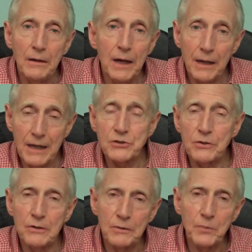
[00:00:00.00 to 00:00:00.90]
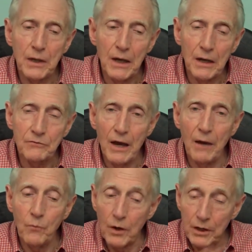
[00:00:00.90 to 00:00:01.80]
And that's good, because
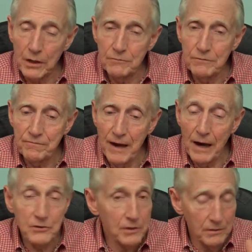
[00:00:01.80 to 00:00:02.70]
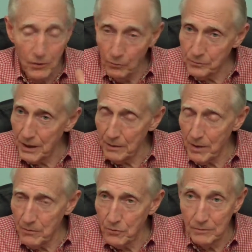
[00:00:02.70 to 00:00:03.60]
I want to give you facts, and don't take
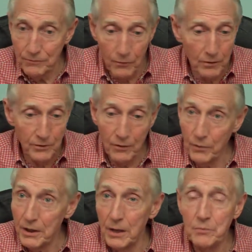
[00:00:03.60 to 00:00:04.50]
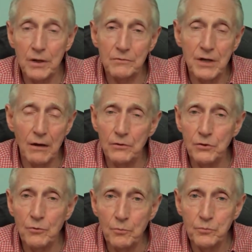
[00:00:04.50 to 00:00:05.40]
my word for it. You know, we keep telling
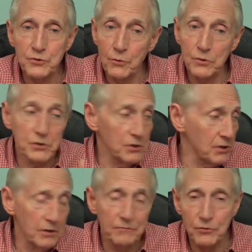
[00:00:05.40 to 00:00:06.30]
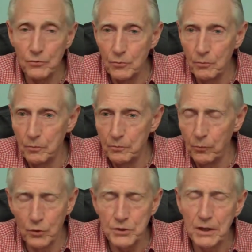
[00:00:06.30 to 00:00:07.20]
you sources, and if you
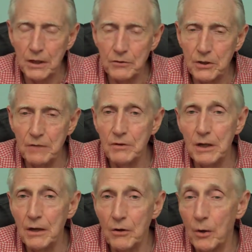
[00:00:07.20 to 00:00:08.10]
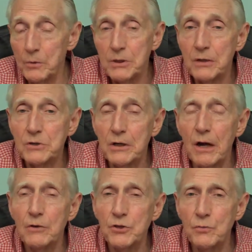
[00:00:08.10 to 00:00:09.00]
were to get the DVD on
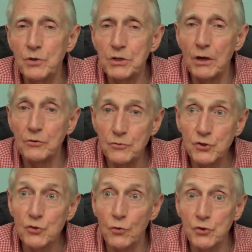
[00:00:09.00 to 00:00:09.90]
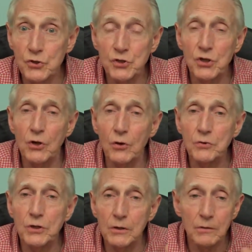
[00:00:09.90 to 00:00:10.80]
homotoxicology, we tell you sources to go
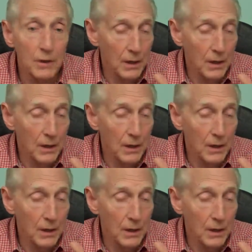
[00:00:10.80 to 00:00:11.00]
to.